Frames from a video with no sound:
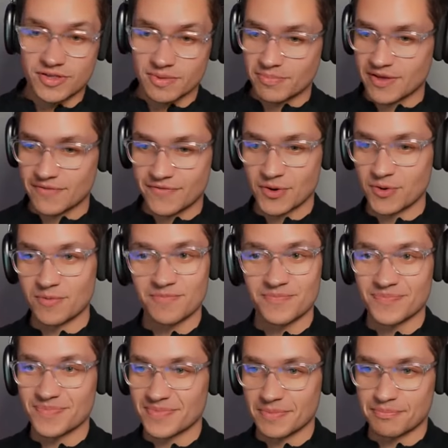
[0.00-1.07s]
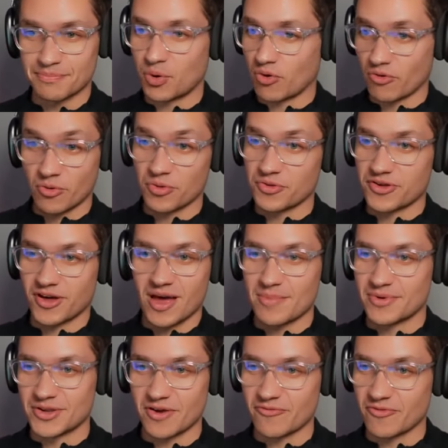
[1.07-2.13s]
really notice it. Poor all the time, and you
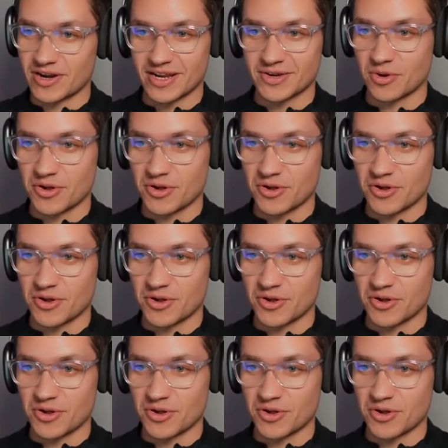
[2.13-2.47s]
don't really acknowledge